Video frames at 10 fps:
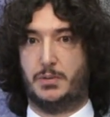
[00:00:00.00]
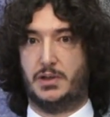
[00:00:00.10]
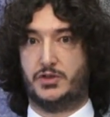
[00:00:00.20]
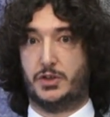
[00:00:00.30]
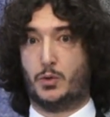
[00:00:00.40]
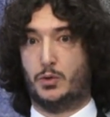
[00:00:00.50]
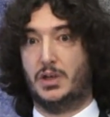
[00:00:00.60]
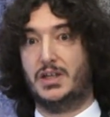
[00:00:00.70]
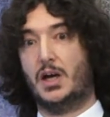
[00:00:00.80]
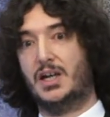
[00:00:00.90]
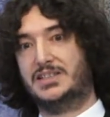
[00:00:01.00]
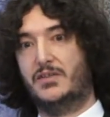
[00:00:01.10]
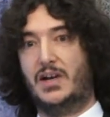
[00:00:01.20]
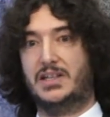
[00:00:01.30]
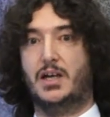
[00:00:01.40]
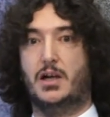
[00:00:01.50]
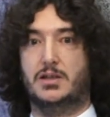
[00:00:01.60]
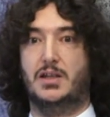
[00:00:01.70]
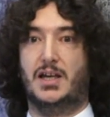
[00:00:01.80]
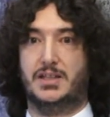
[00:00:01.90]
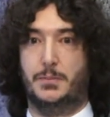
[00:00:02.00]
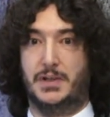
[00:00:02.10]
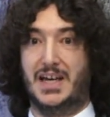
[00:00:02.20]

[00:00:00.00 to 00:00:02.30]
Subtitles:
such as the perceptions we just talked about.